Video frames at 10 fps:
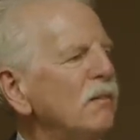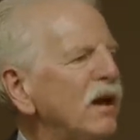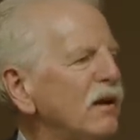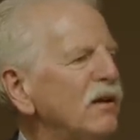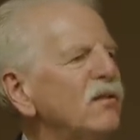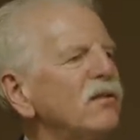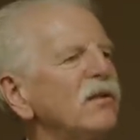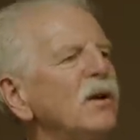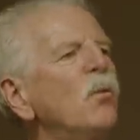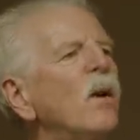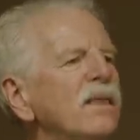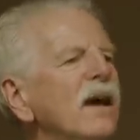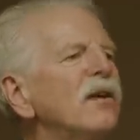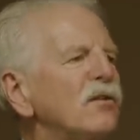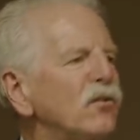mechanistically what
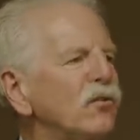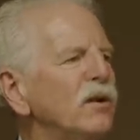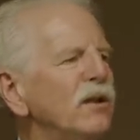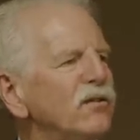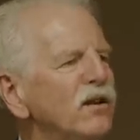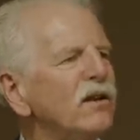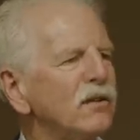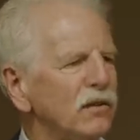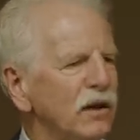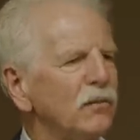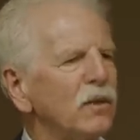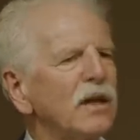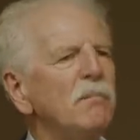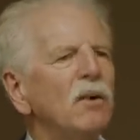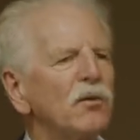they understood instinctively and what
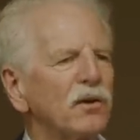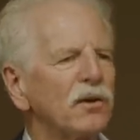they built their